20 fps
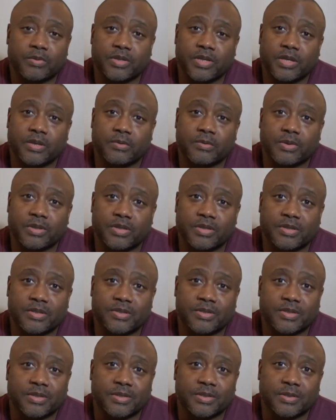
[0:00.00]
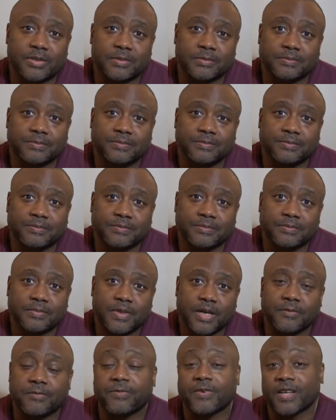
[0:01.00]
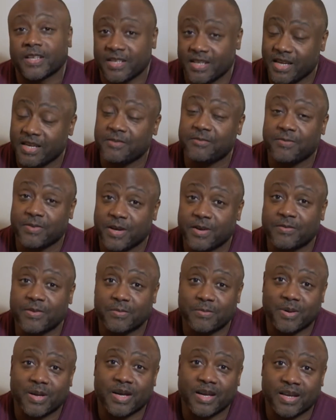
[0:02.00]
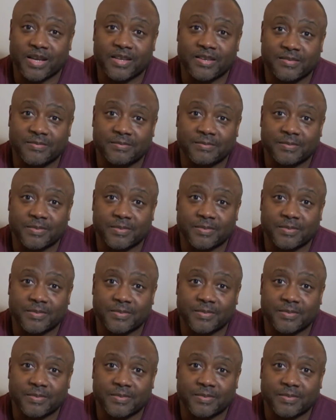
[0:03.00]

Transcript: it was um, a fun night for everybody.